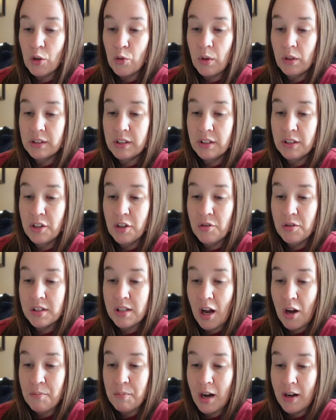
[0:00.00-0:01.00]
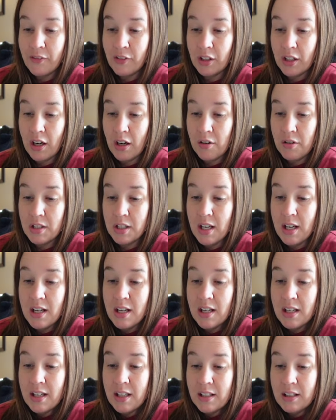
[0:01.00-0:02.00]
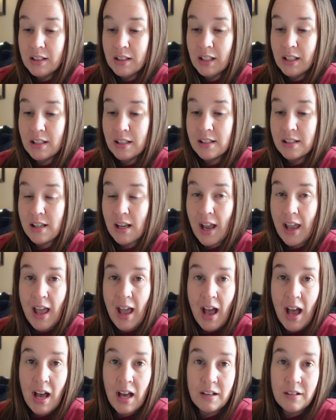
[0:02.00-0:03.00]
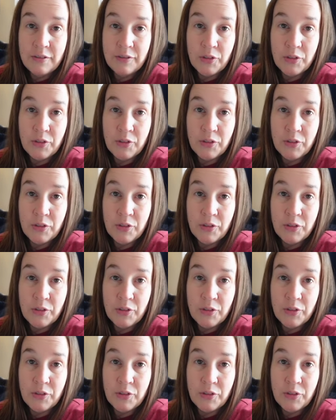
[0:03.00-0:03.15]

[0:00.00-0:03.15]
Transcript: quilted goose down puffer coat. This I had